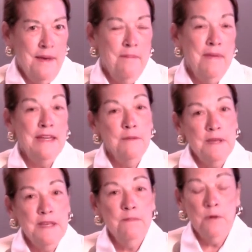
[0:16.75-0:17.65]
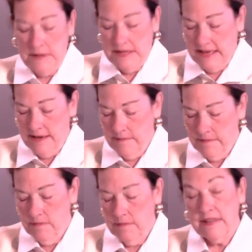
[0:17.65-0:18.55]
Many people
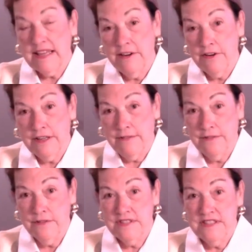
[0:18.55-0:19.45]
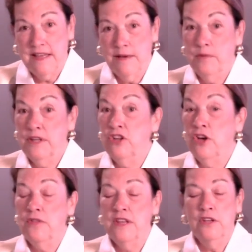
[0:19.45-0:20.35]
become caregivers, and we
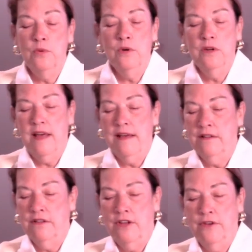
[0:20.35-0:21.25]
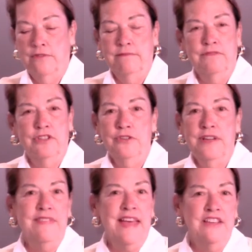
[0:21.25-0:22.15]
know that you are not alone. You're
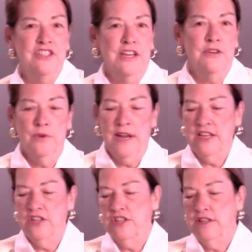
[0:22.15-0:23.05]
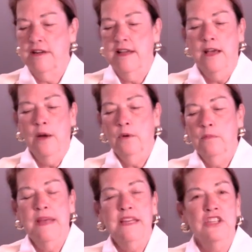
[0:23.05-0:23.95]
in that generation where
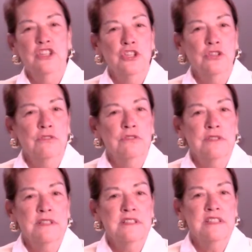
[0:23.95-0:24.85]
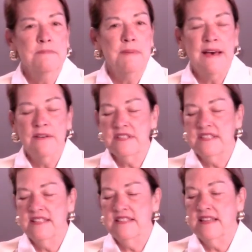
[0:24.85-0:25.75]
many children,
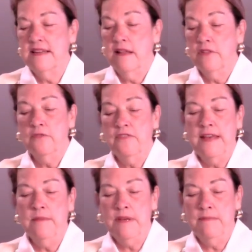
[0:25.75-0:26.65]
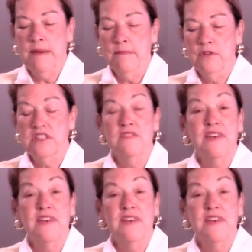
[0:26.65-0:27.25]
spouses, and other family members